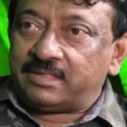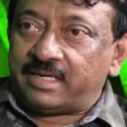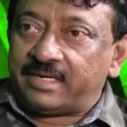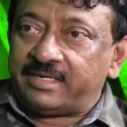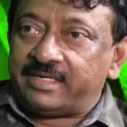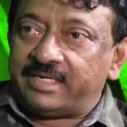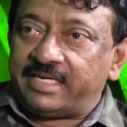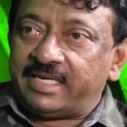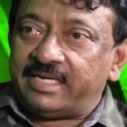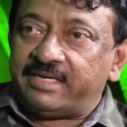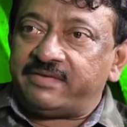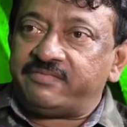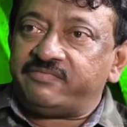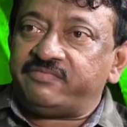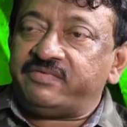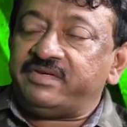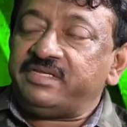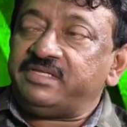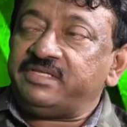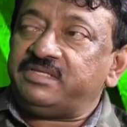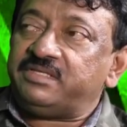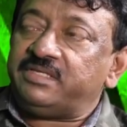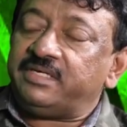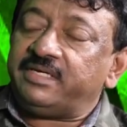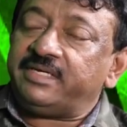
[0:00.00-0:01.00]
and
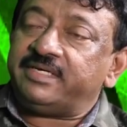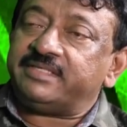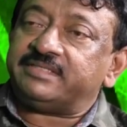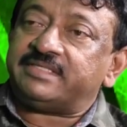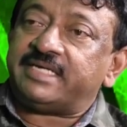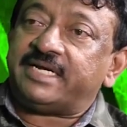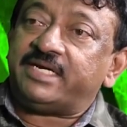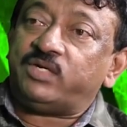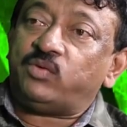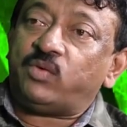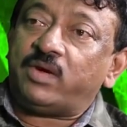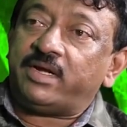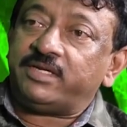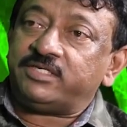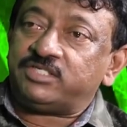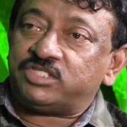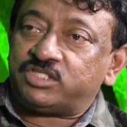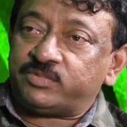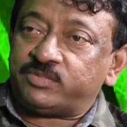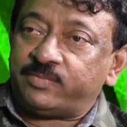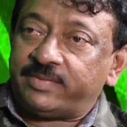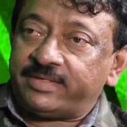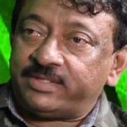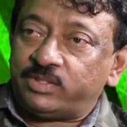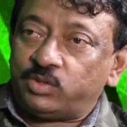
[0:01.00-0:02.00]
everything is
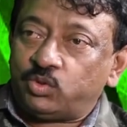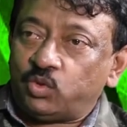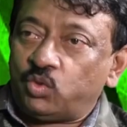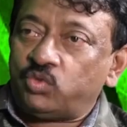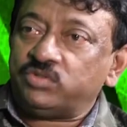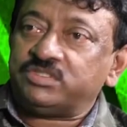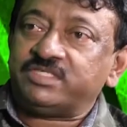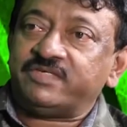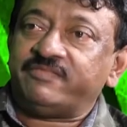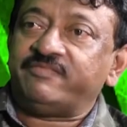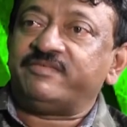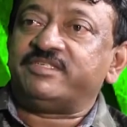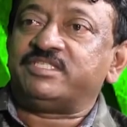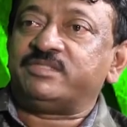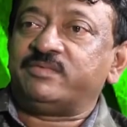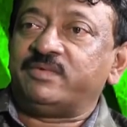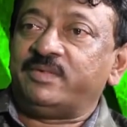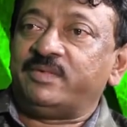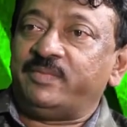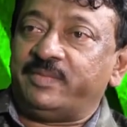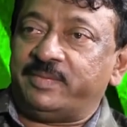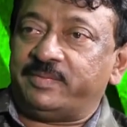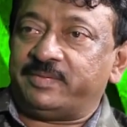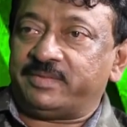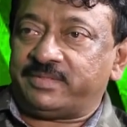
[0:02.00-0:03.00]
advanced by those
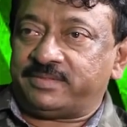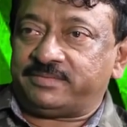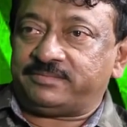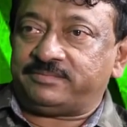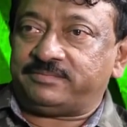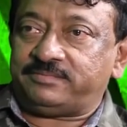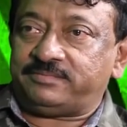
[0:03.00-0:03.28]
invisible people